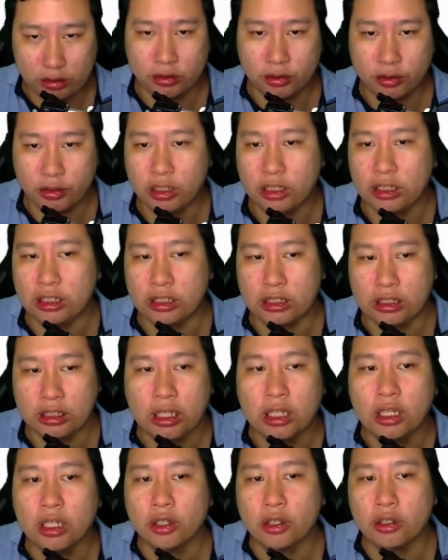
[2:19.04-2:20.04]
the
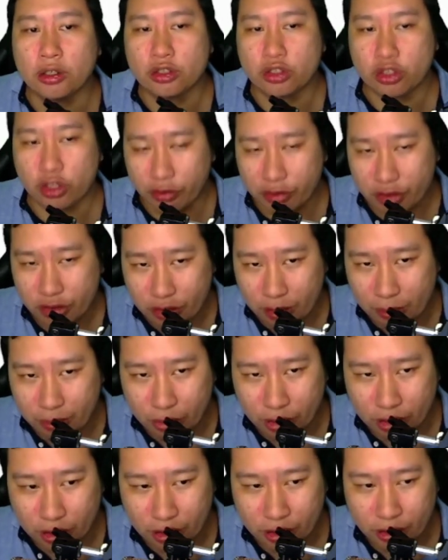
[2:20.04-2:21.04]

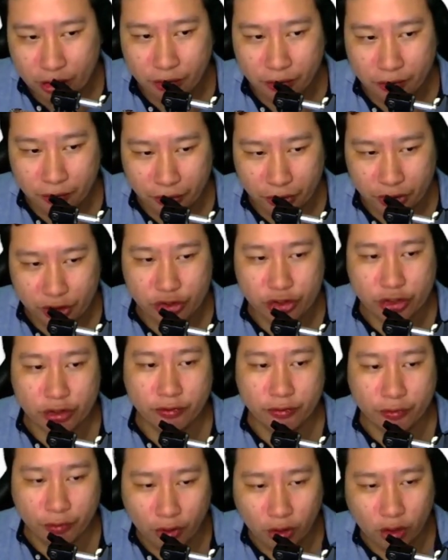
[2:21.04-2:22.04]
StoryScraper version
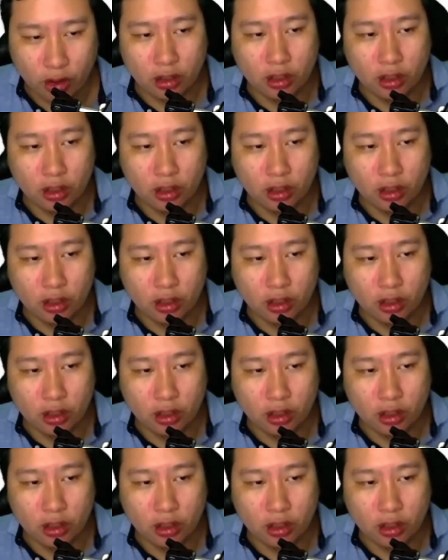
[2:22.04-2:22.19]
4.